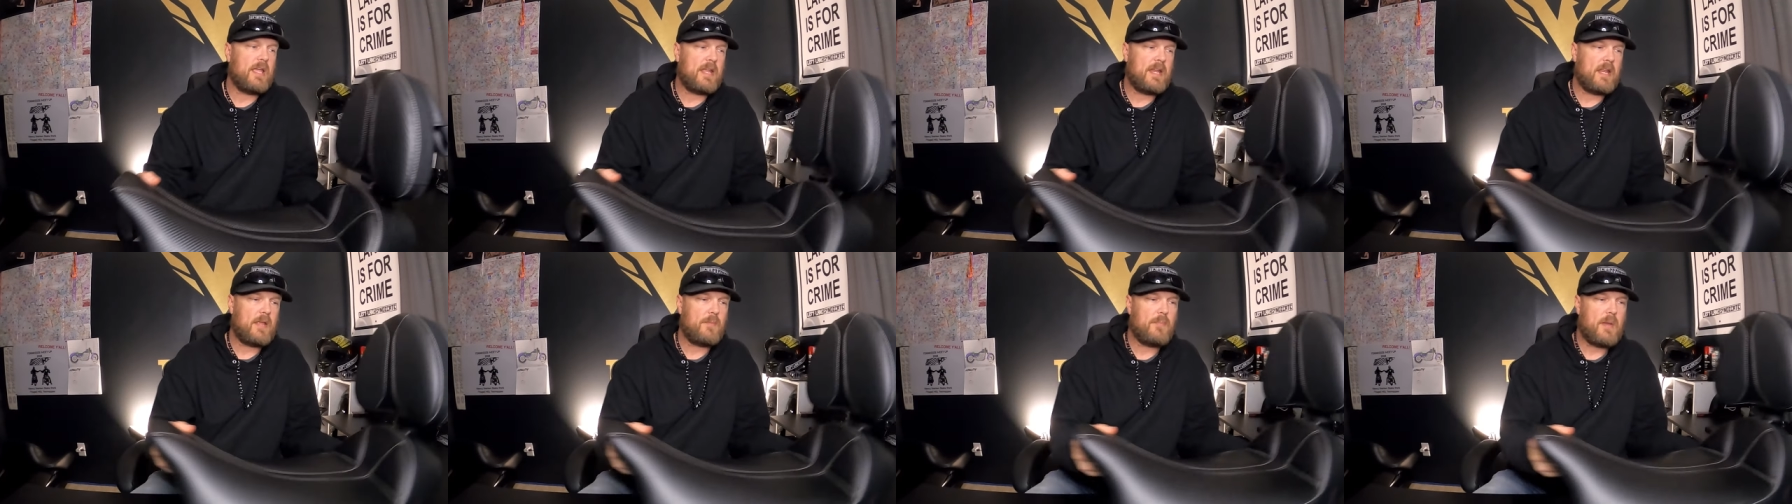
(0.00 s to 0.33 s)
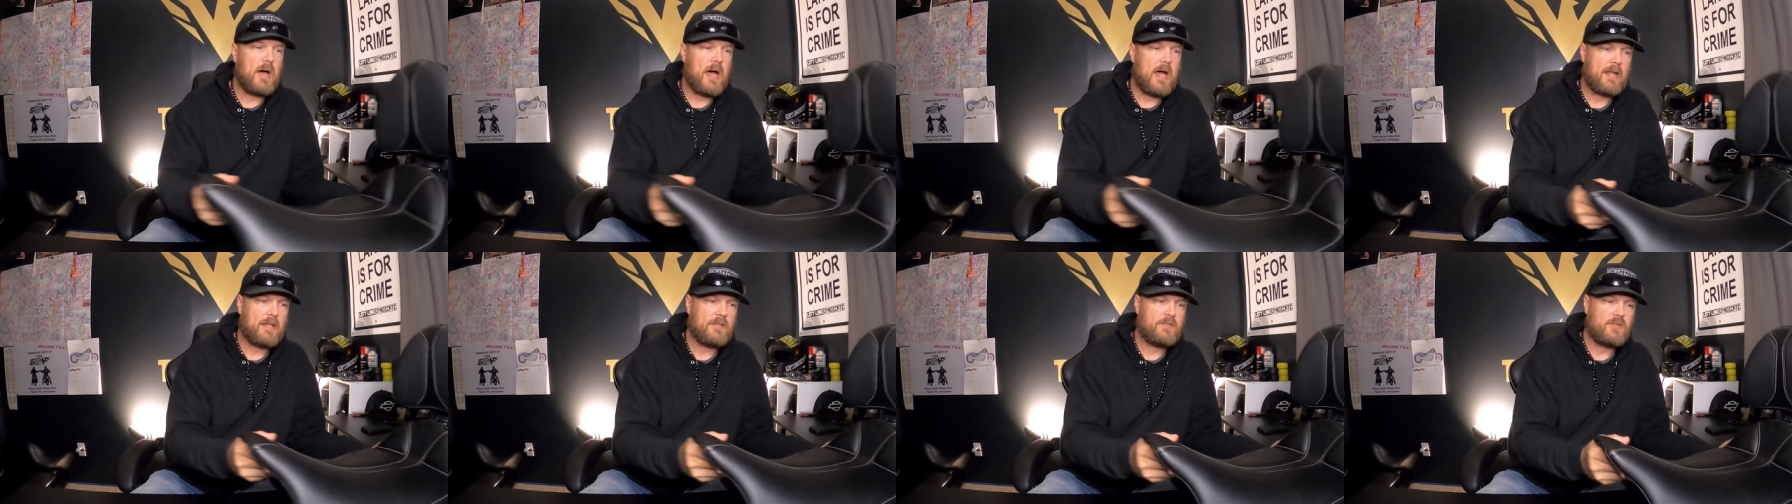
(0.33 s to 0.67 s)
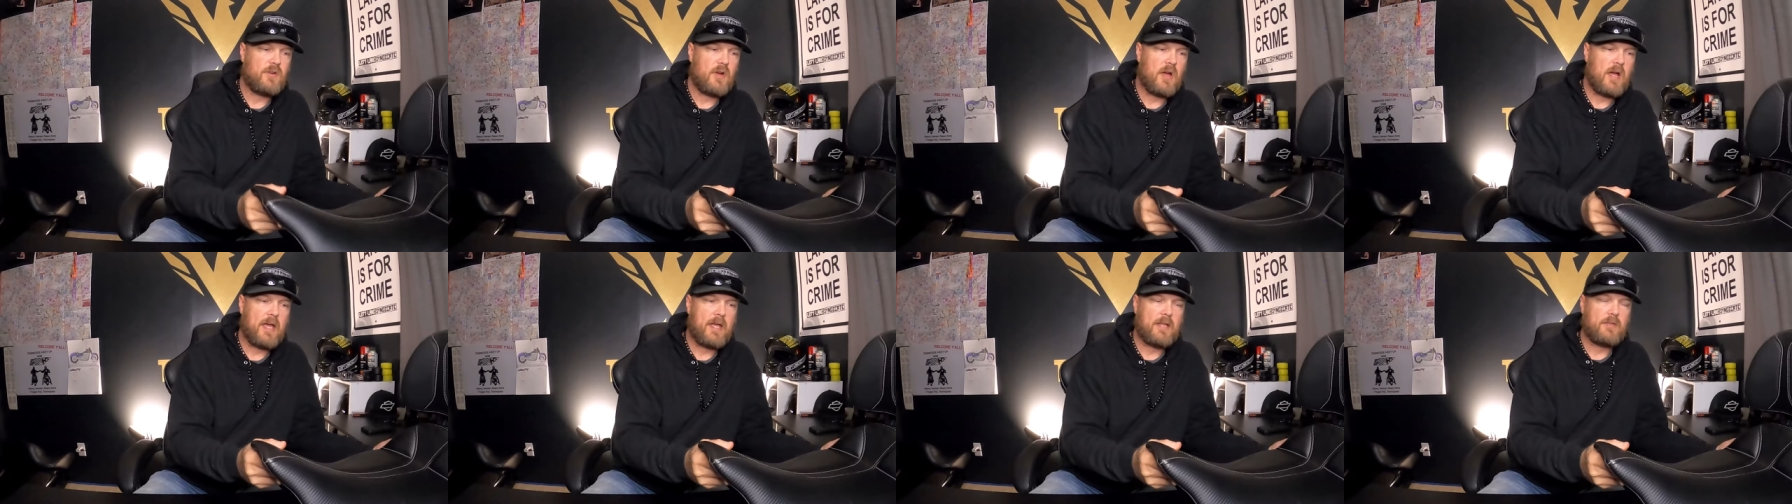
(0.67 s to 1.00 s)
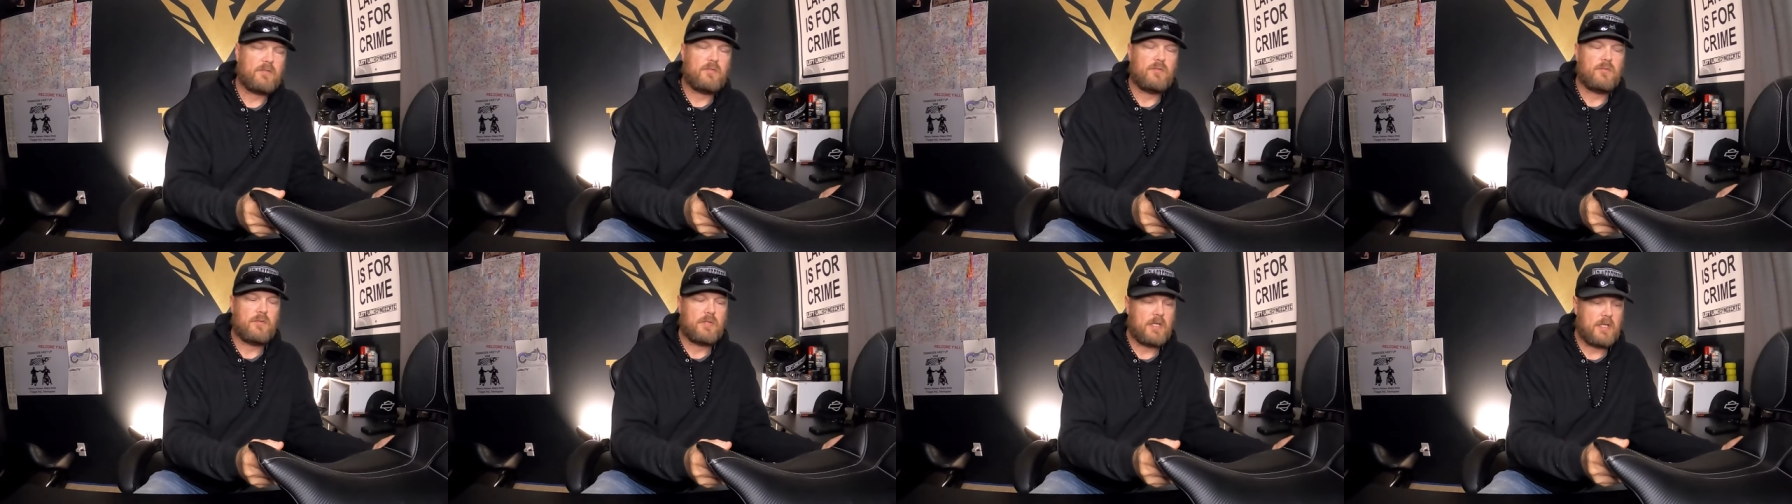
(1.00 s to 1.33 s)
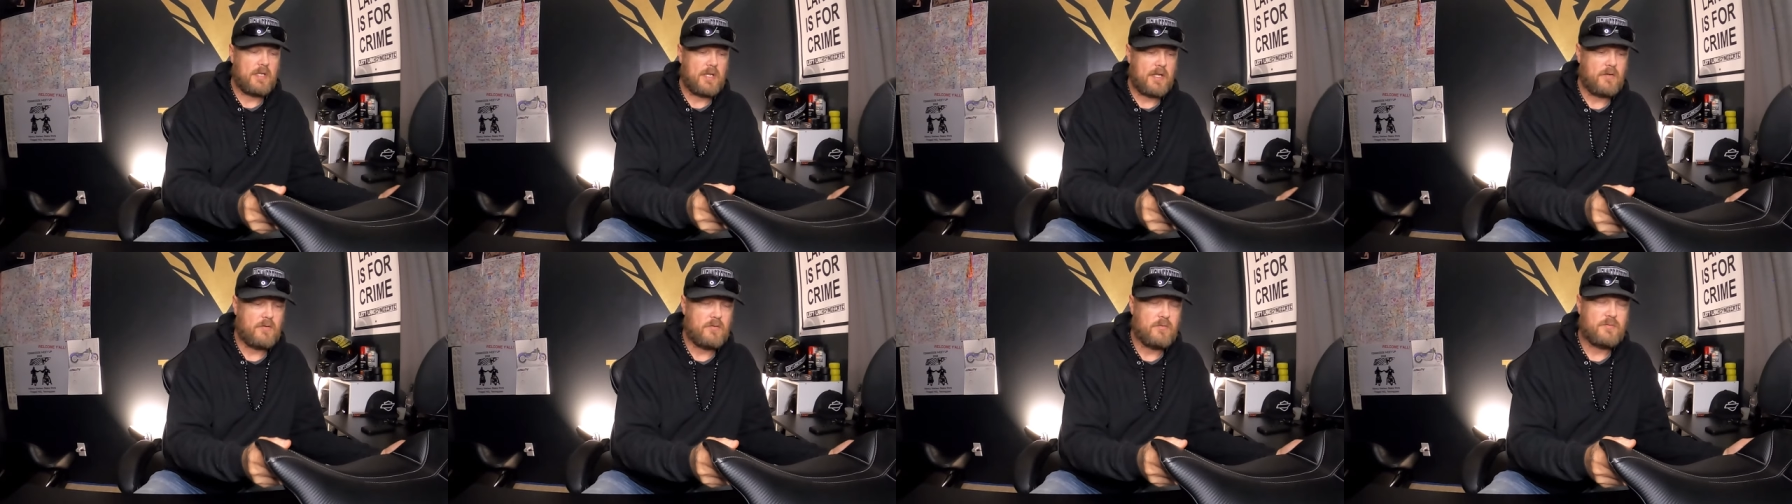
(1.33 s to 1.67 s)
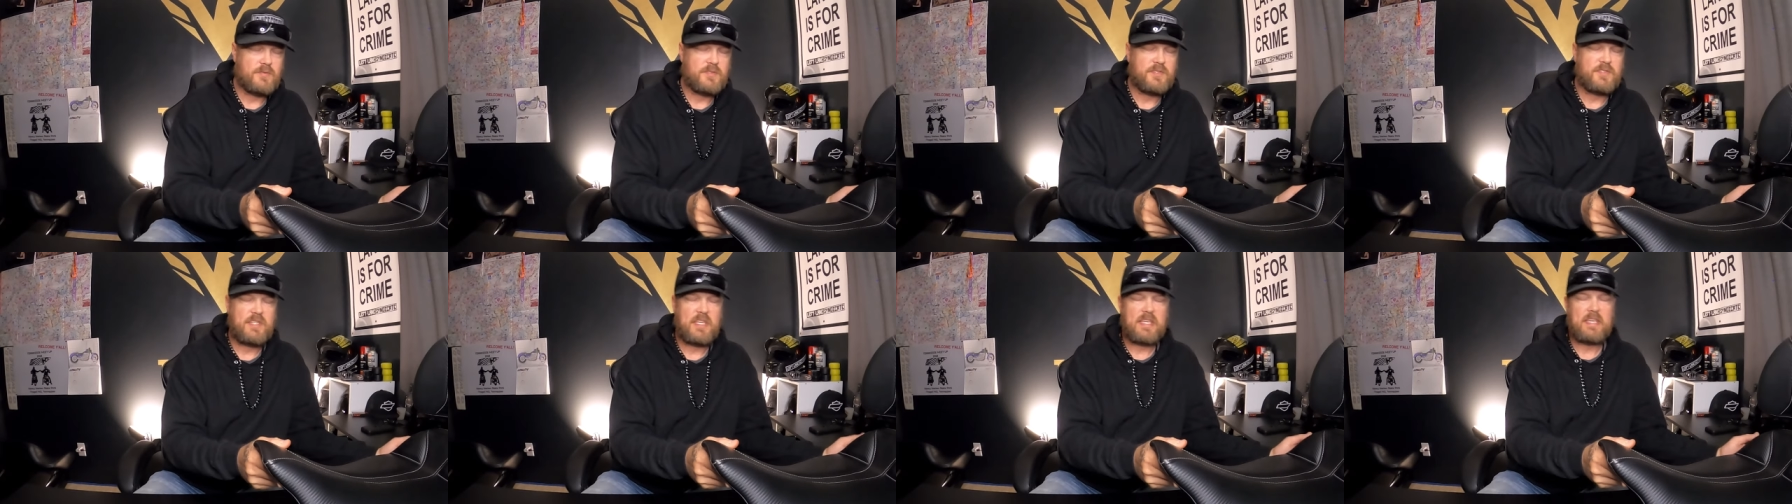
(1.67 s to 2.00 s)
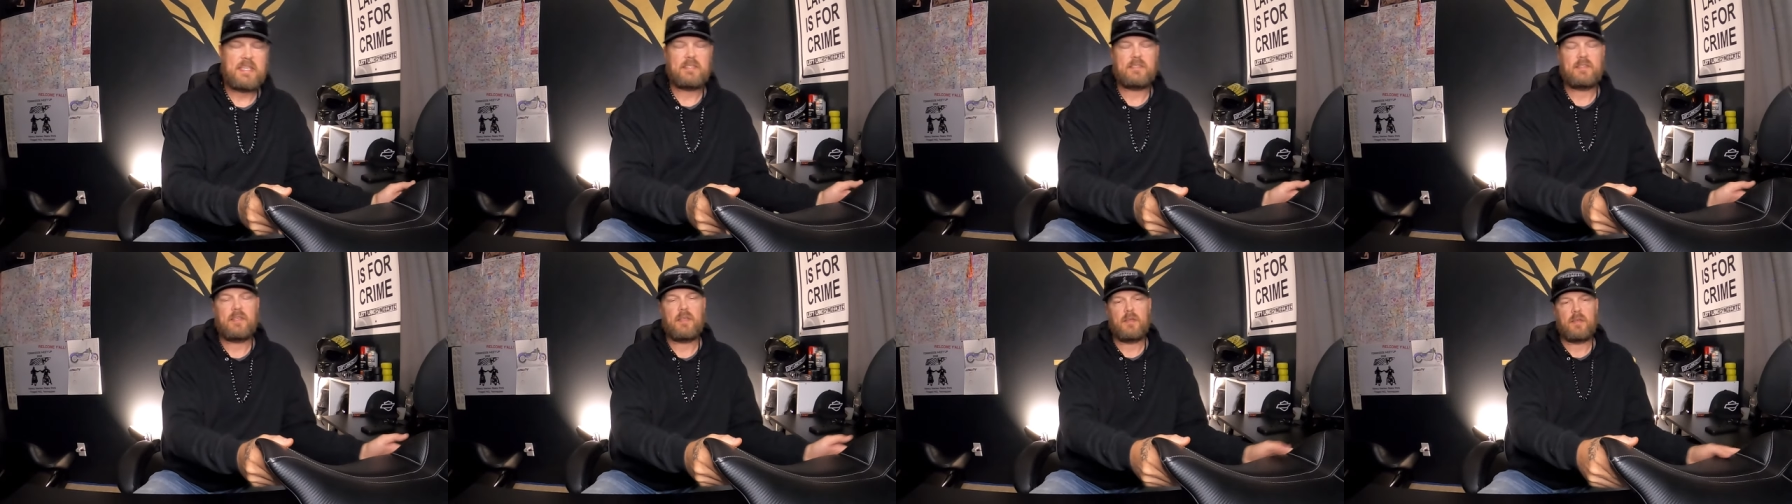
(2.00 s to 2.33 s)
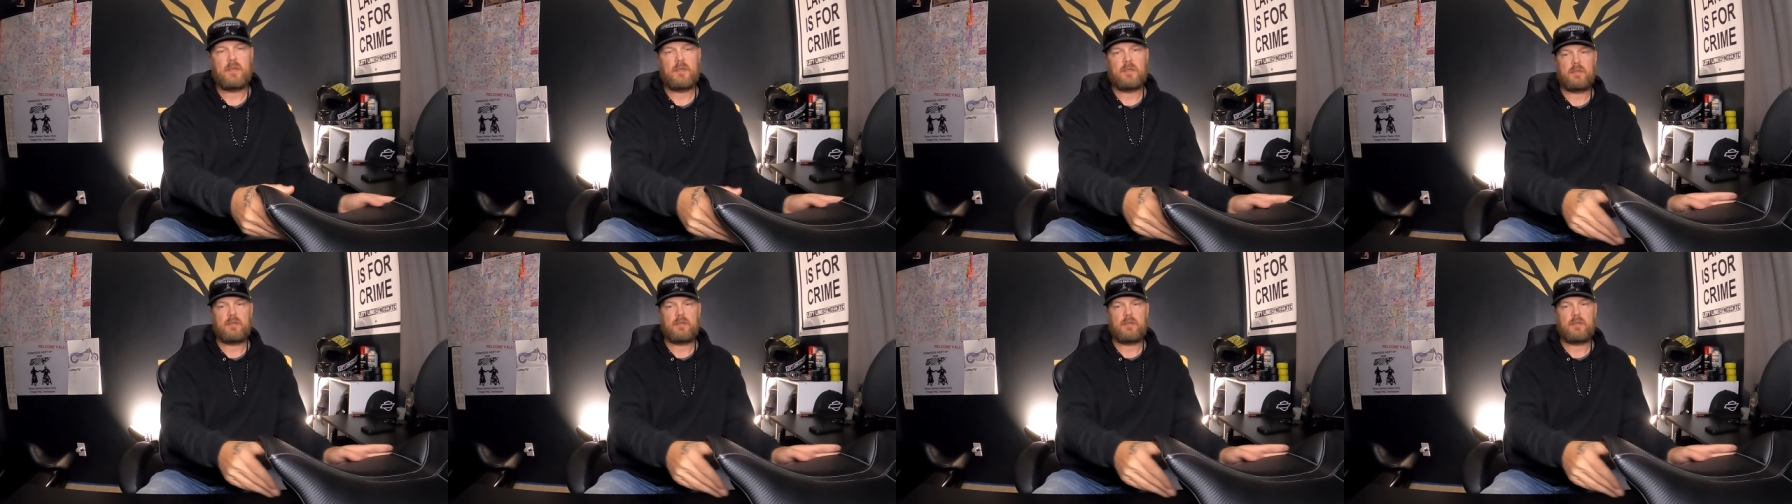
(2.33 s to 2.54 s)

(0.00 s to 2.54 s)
anybody trying to get a new seat